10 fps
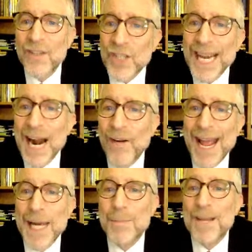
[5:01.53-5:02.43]
"See, our
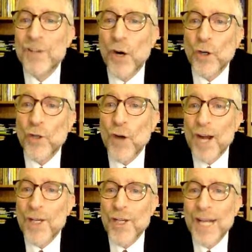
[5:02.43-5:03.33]
enemies are
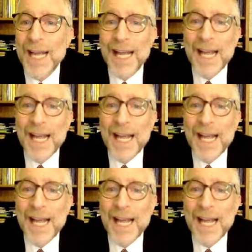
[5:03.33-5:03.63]
crushed.